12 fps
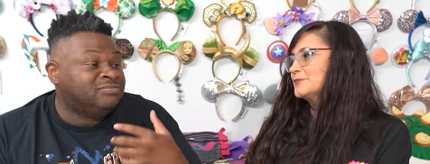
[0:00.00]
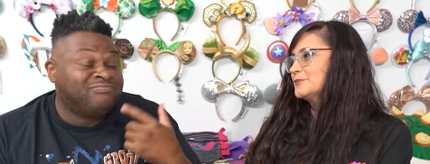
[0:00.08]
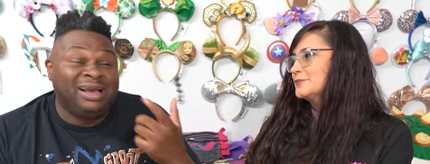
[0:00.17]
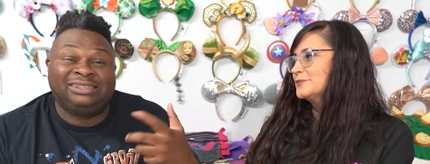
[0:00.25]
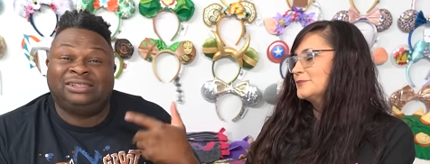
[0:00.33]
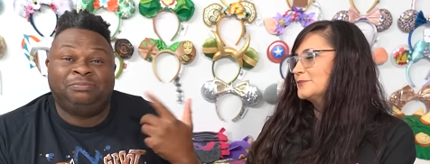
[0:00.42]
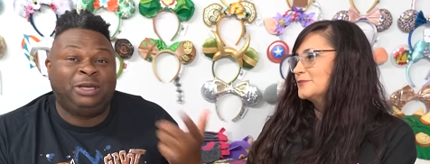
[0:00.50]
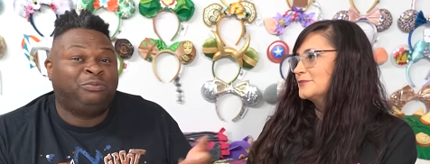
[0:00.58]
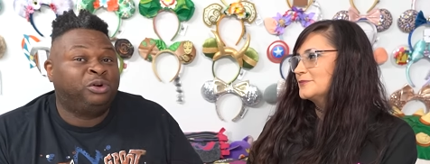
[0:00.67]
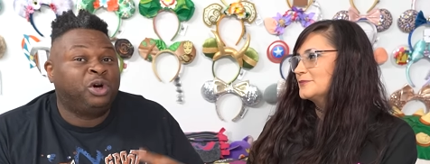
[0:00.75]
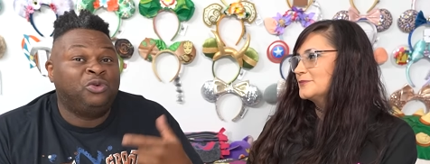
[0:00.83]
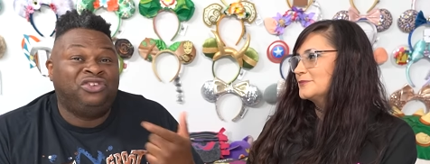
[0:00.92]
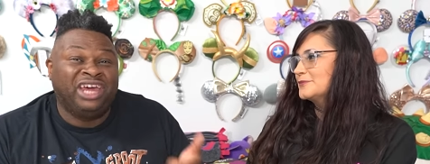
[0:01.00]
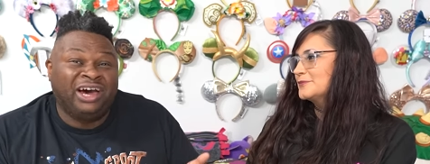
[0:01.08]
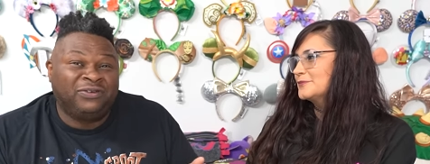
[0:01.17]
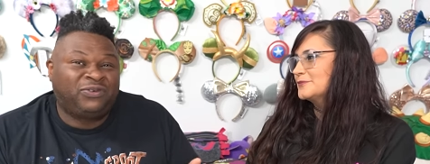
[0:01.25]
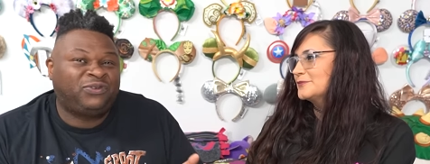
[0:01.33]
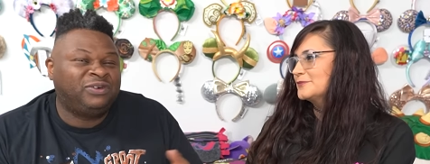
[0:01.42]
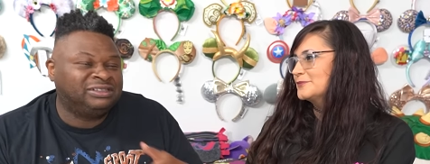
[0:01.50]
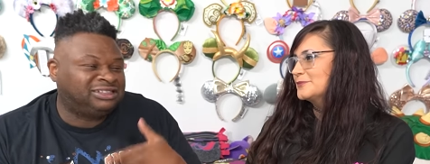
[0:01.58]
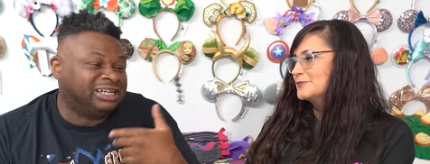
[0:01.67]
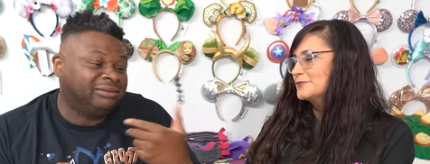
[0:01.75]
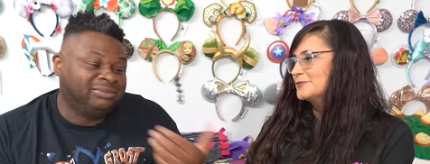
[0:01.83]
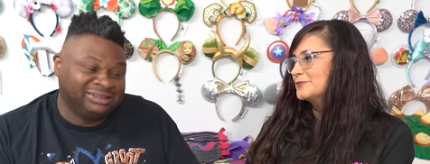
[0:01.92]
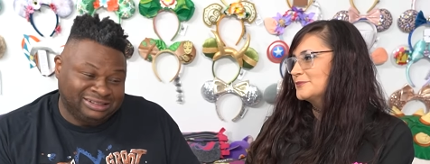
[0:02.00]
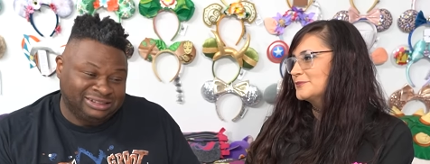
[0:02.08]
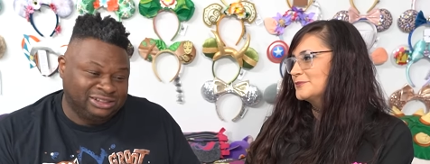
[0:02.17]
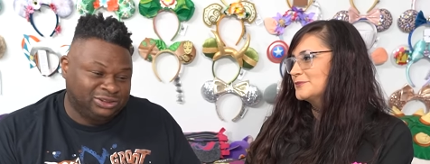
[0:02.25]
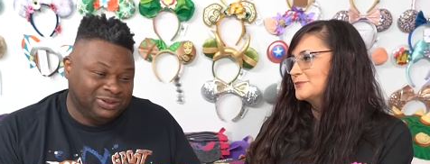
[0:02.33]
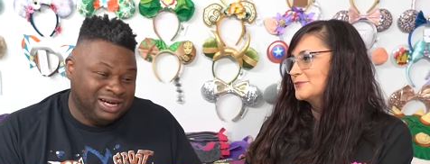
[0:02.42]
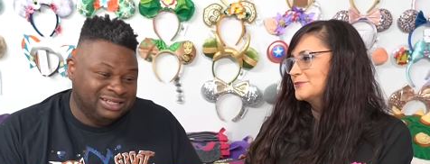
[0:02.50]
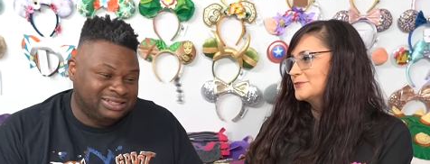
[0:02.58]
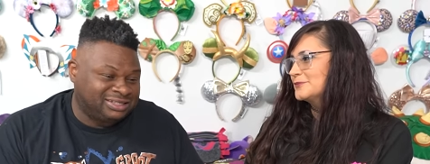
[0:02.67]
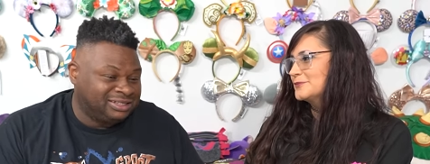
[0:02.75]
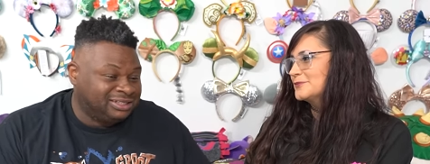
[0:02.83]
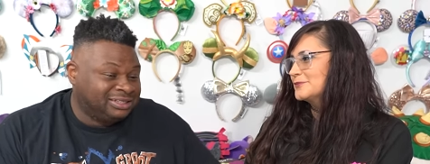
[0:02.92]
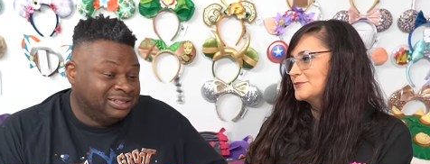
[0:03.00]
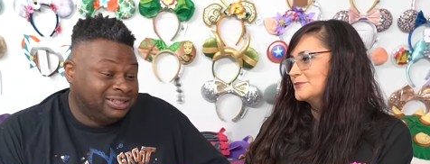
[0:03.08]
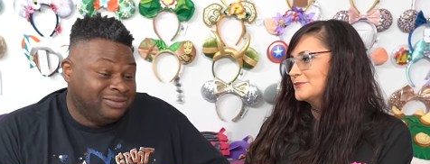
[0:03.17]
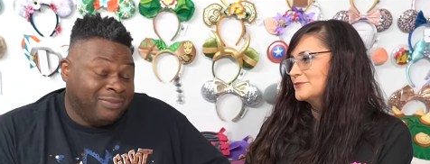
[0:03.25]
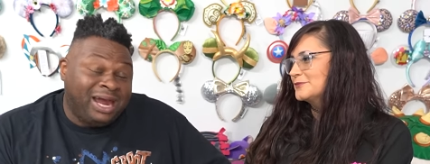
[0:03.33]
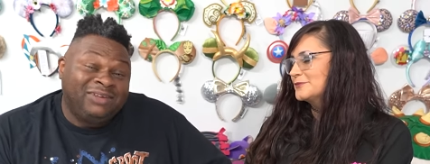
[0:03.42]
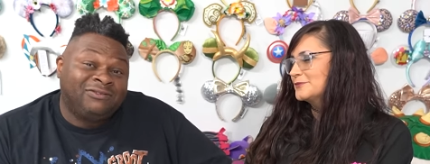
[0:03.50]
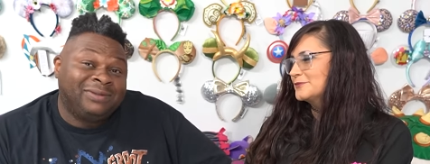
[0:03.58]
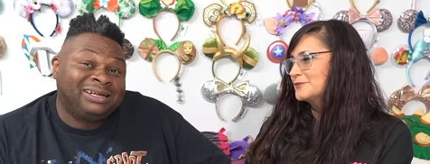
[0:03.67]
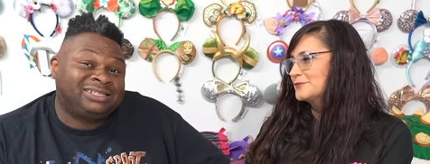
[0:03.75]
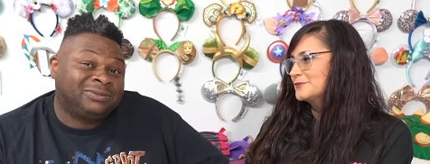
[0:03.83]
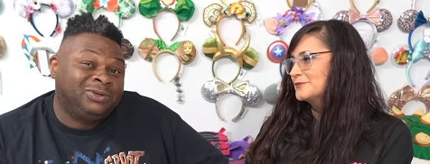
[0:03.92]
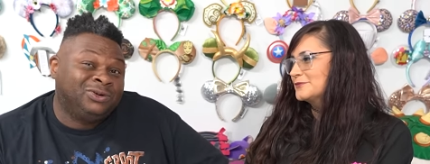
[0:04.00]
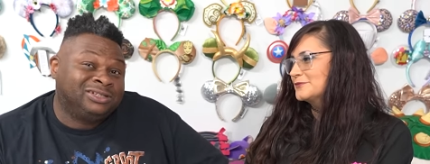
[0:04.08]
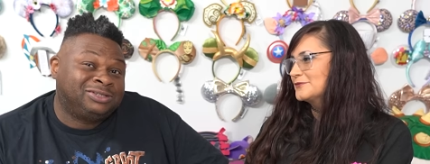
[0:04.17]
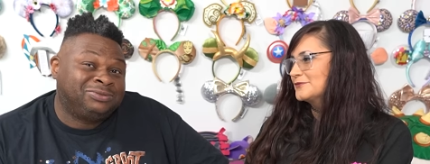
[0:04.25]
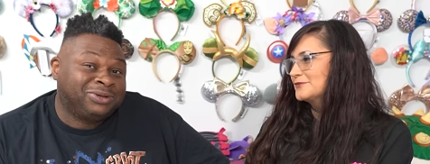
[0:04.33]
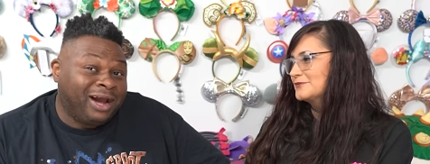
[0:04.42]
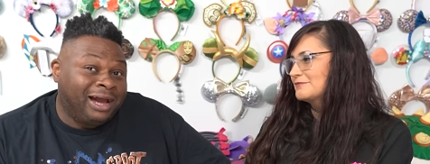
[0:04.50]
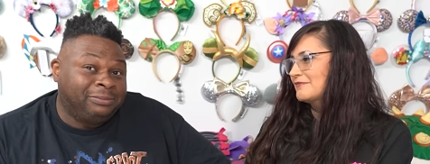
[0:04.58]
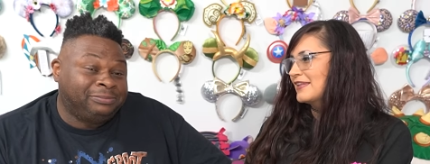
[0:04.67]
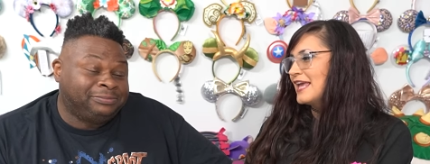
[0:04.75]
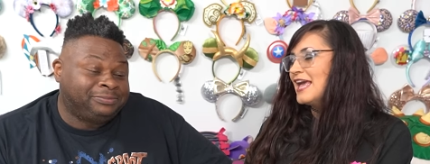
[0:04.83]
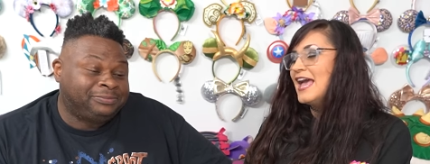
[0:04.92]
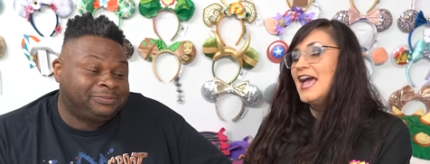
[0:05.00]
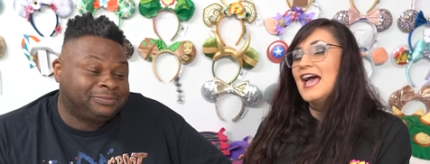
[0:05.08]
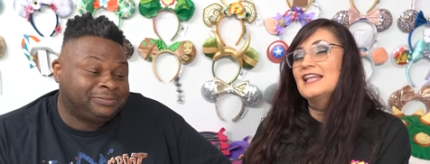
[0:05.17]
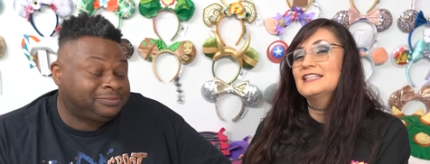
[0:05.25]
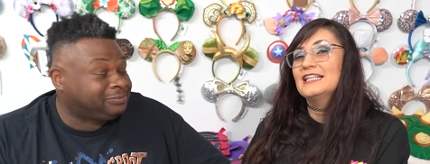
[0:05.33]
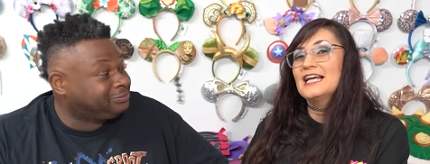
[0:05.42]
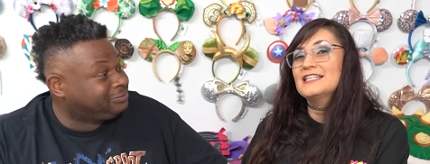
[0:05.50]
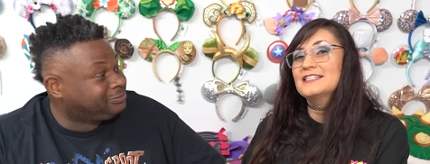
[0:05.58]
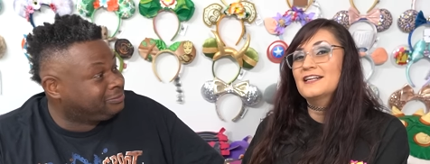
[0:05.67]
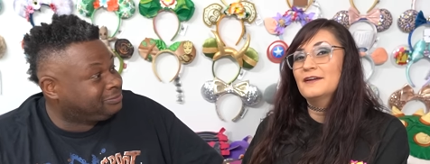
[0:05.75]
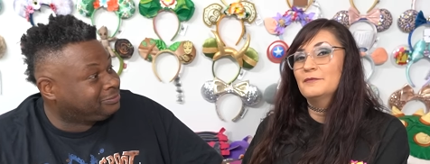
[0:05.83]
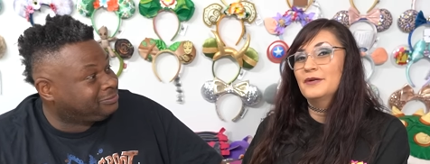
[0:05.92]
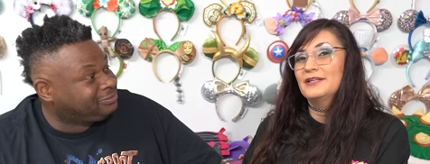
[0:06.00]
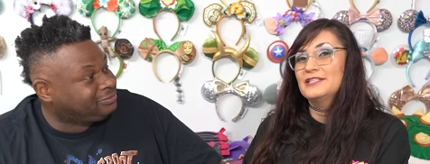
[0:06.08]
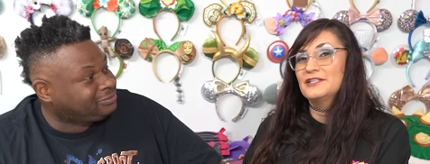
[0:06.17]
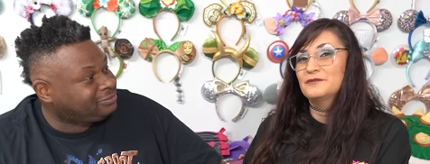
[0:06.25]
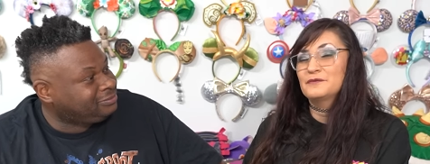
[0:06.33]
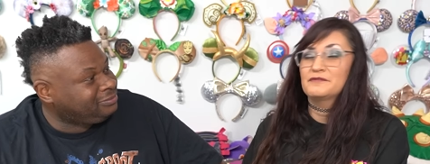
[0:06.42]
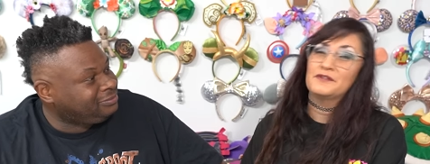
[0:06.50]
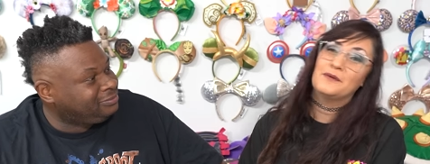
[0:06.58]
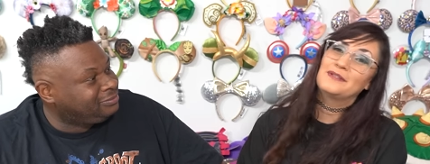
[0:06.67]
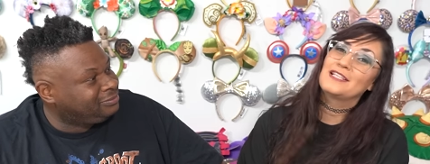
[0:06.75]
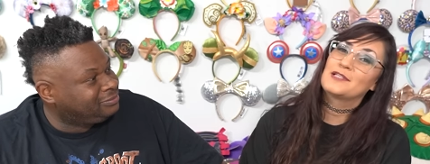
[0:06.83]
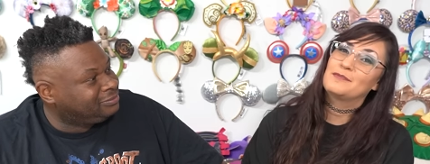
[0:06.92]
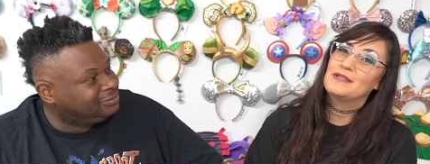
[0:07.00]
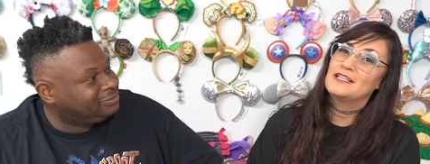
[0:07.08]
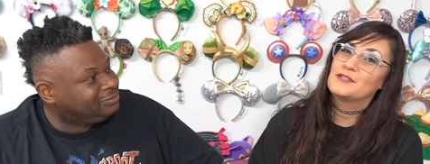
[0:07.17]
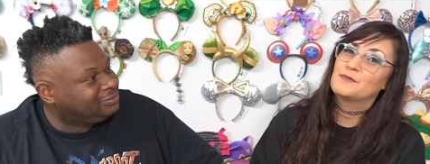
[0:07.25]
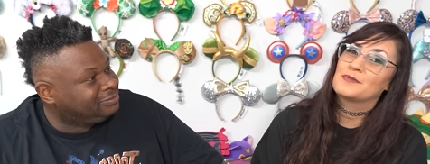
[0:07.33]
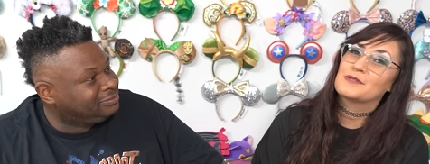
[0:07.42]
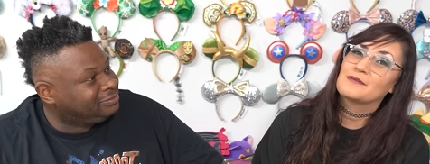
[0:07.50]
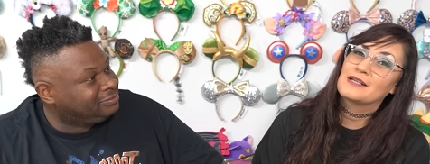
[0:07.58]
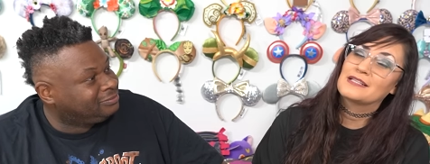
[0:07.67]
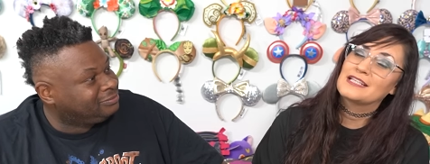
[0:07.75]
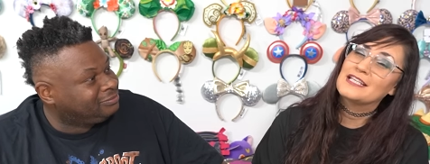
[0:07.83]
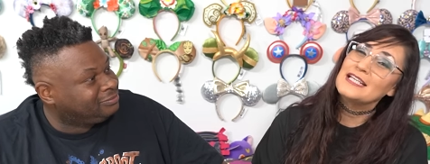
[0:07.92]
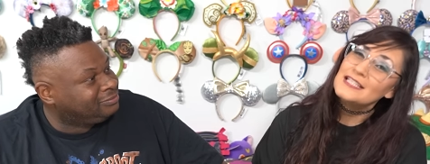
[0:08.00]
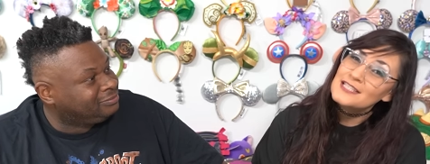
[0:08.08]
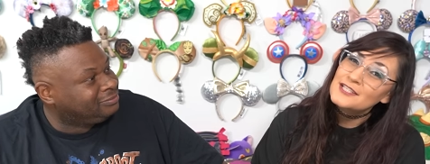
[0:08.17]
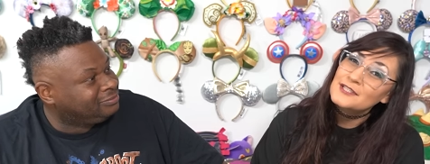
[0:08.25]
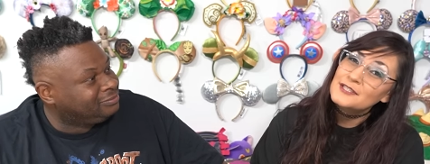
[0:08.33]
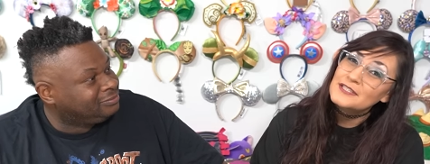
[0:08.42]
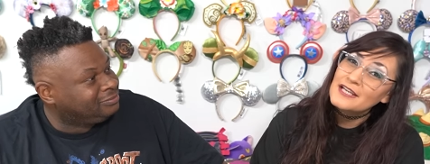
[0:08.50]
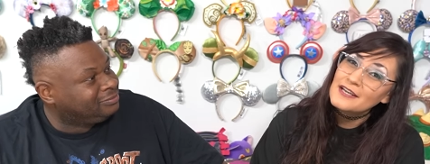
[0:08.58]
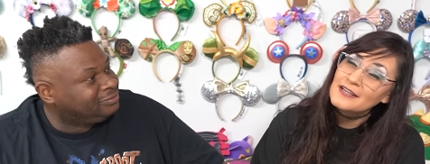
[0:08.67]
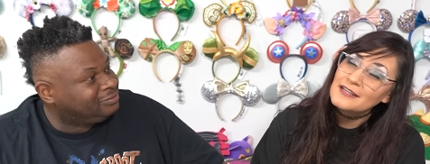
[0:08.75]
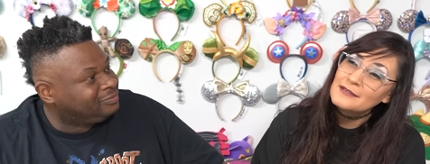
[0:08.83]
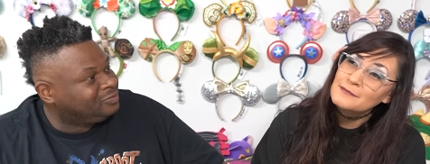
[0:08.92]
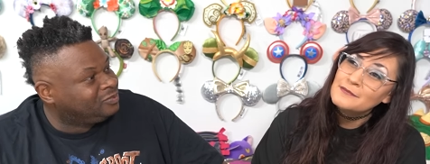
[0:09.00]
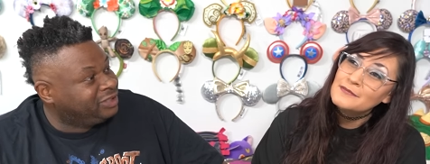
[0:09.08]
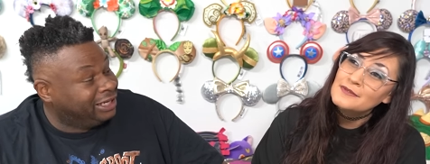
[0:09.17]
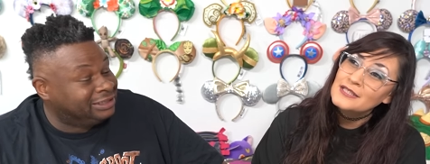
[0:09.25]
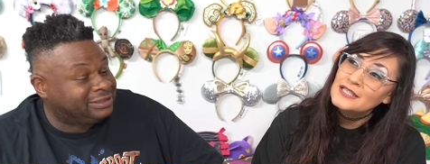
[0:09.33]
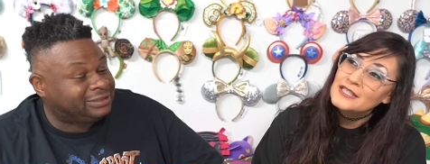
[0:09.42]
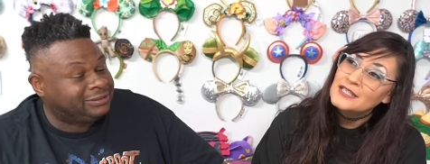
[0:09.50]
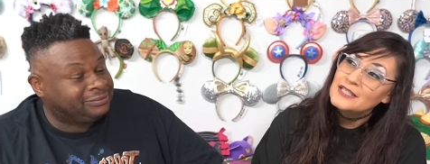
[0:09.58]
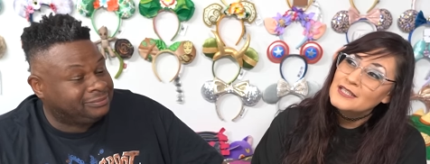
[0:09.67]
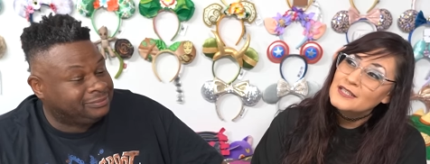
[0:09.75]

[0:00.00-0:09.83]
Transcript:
Speaker 1: make some people go deaf and stop listening to us, might even make some of you unsubscribe.
Speaker 2: And the last time we did a review at this place was around Easter time. Yes.